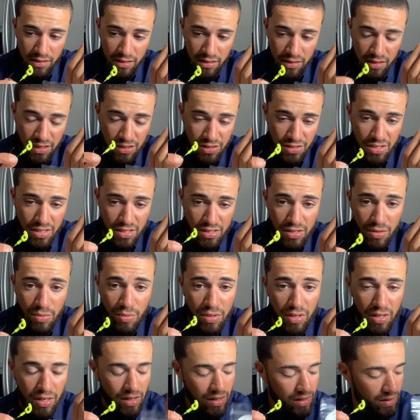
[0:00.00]
These jigs are
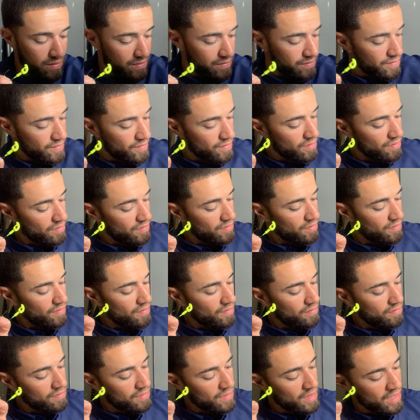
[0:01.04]
really good,
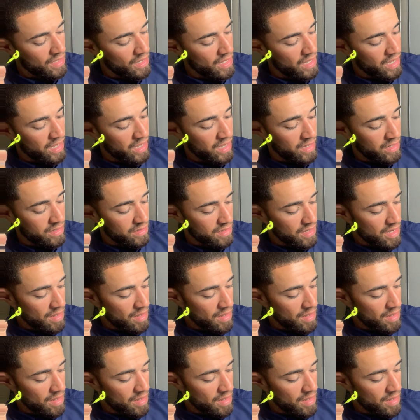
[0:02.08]
and